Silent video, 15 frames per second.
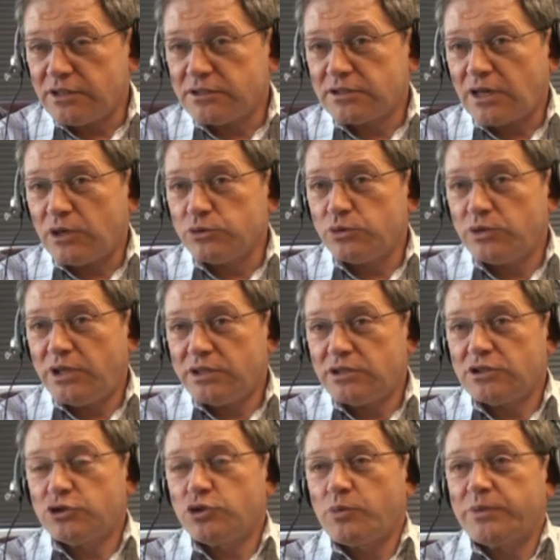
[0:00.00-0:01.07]
is how to
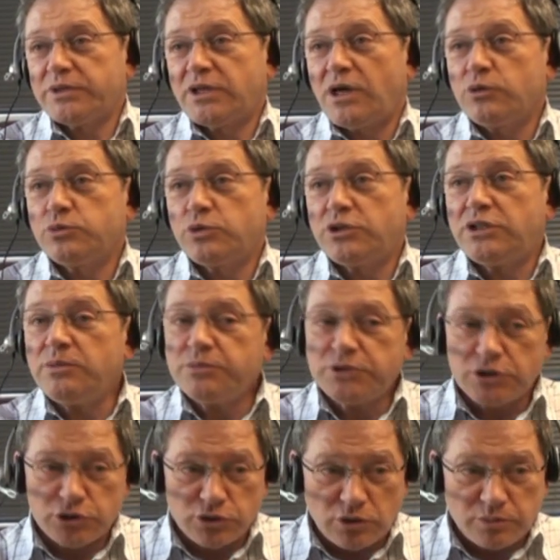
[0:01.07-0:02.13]
get a job and how to keep
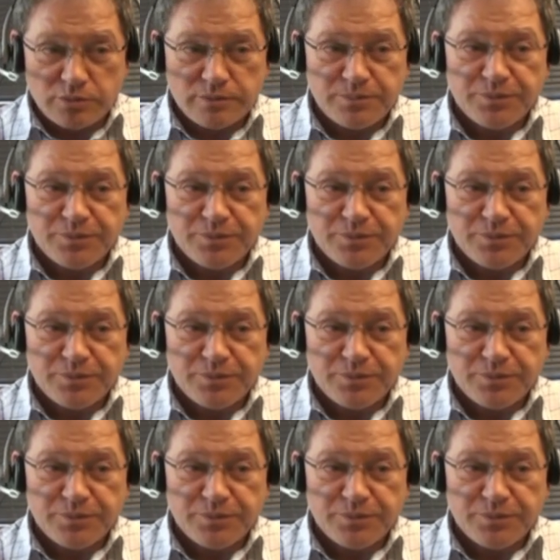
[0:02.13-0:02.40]
the job.